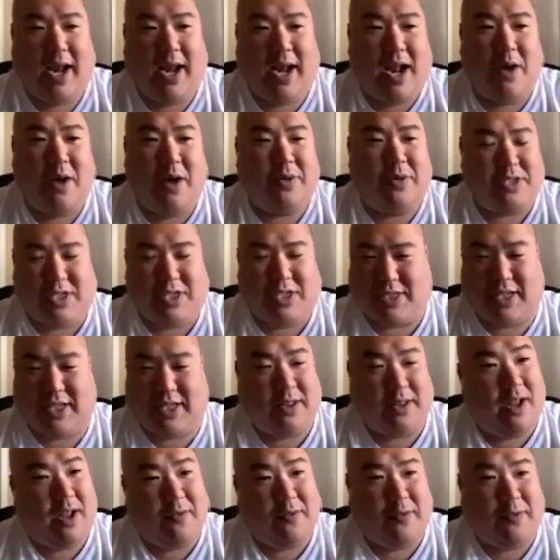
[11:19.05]
and I was just
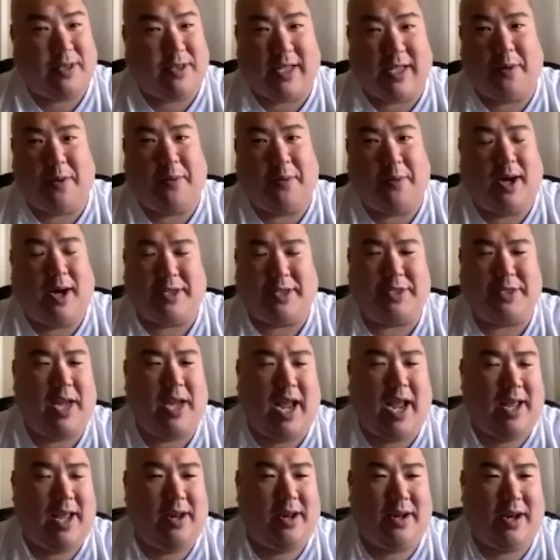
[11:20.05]
in love with that watch.
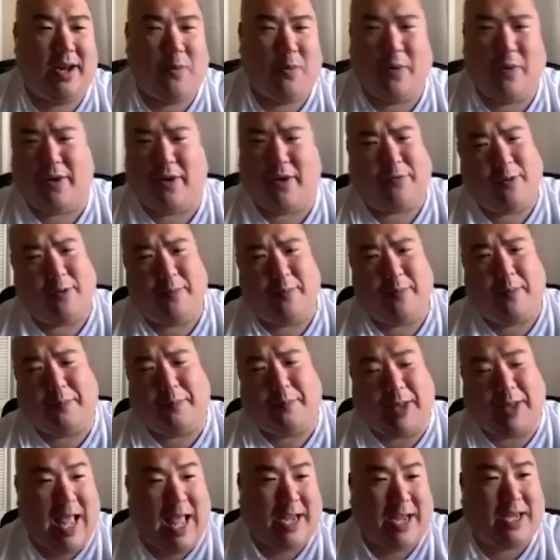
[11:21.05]
And it went from a
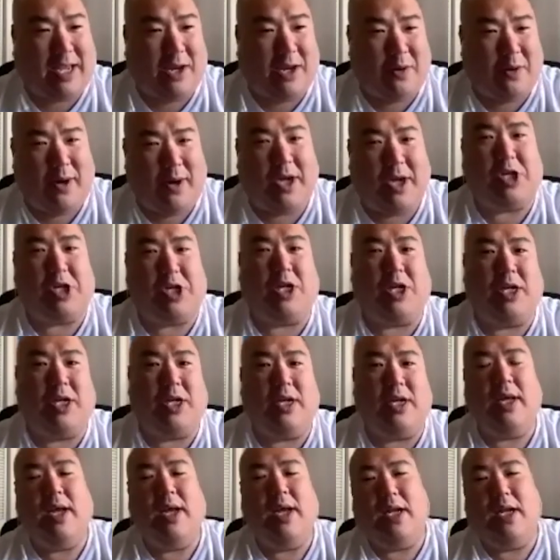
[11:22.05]
black
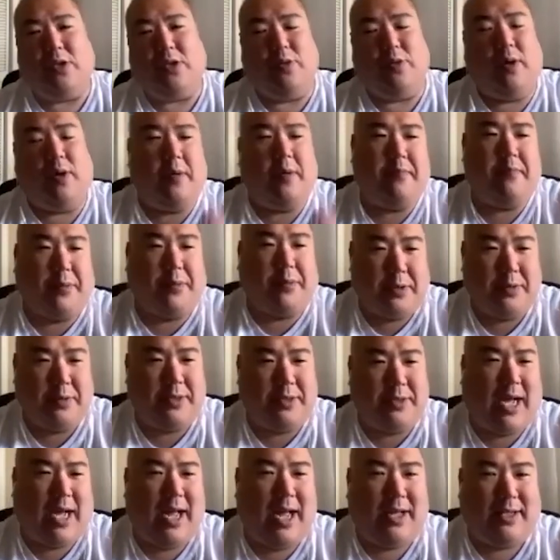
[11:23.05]
iteration to a blue
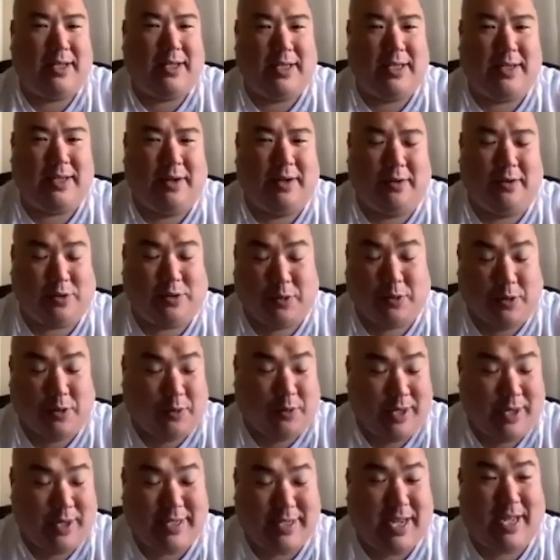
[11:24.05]
dial uh, to a
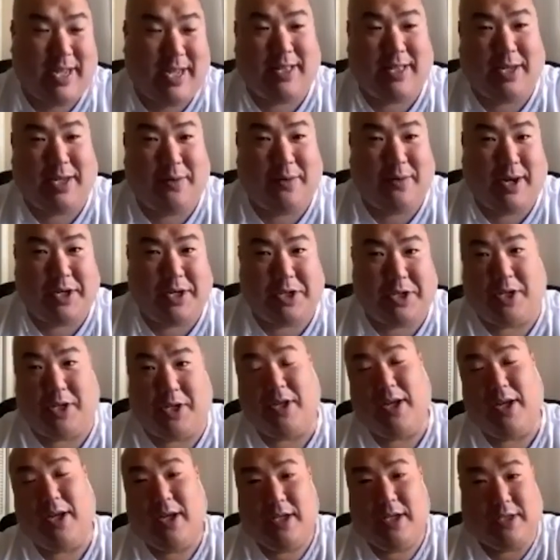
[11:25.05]
green dial iteration
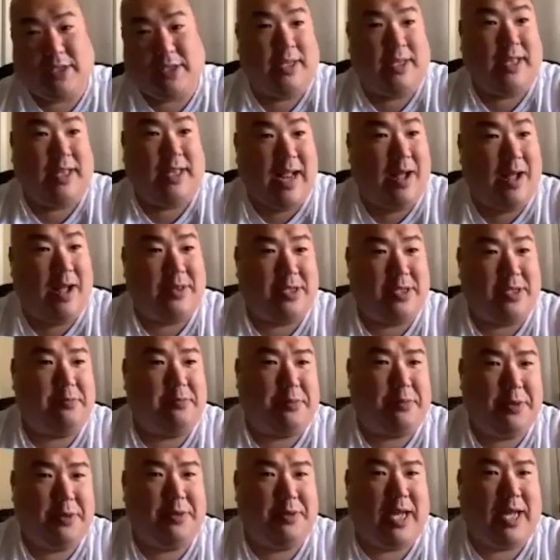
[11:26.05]
to the, now this
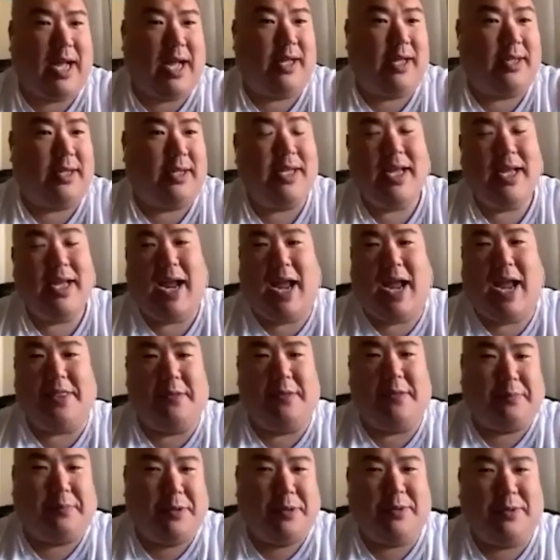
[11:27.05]
blue dial, and
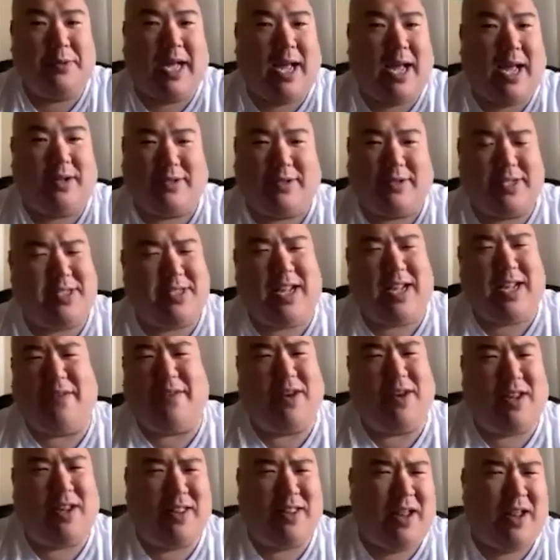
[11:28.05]
the blue dial doesn't have
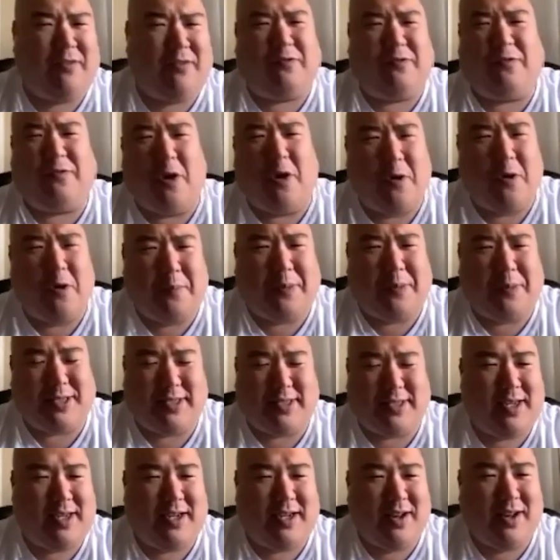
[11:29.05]
any of that faux
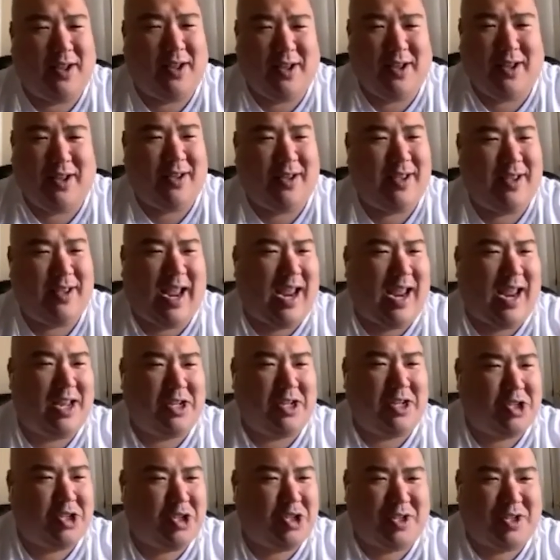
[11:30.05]
patina
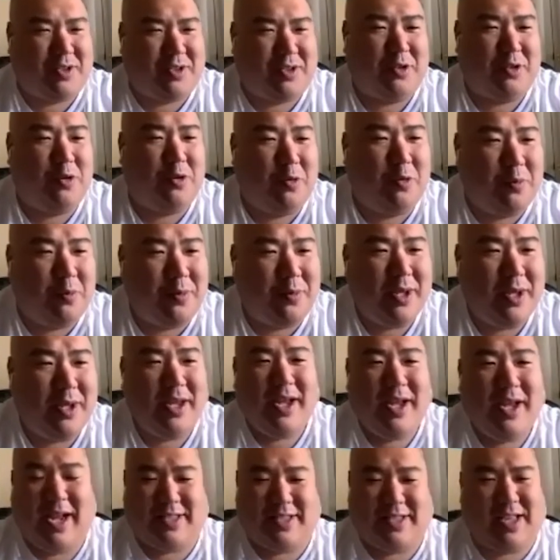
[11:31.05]
aged lume
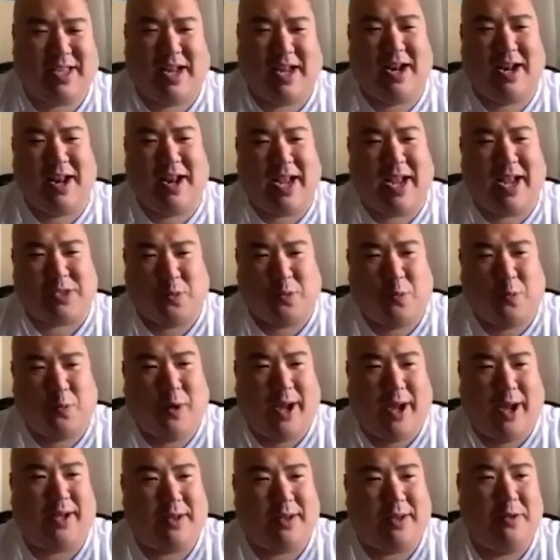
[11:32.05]
it's got a nice
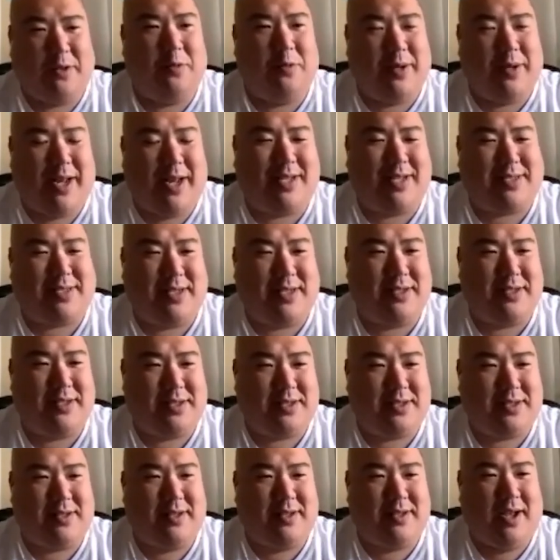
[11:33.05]
white
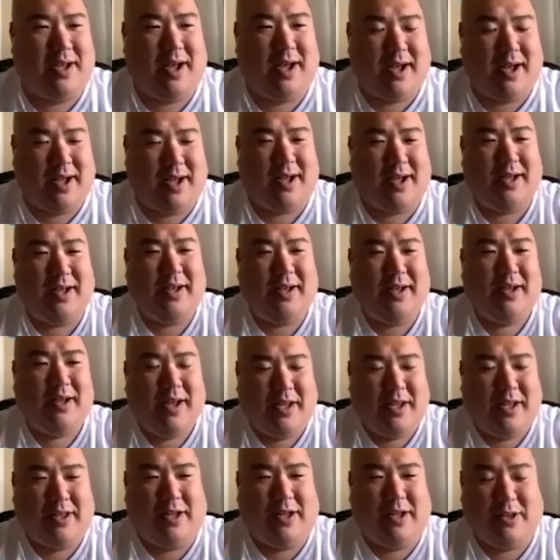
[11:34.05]
luminescence. Uh,
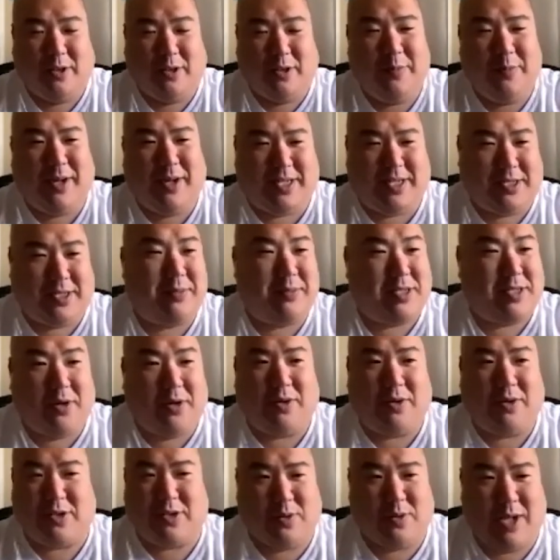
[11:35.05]
the luminescent
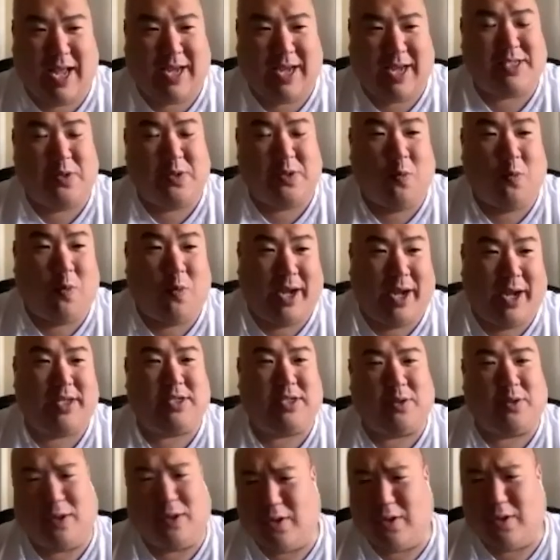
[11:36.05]
material is nice and white,
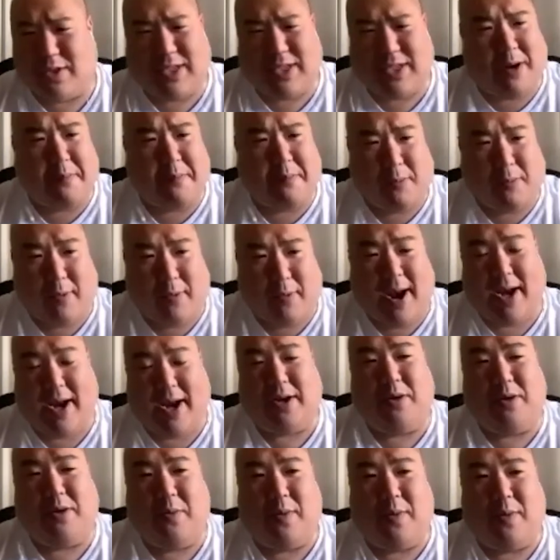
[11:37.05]
so it looks like a brand
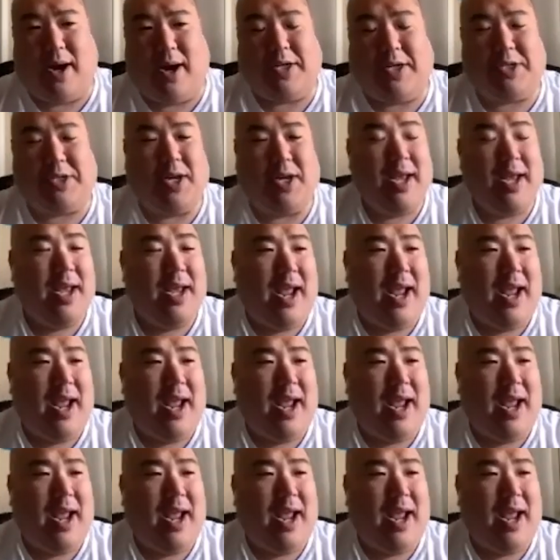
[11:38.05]
new watch.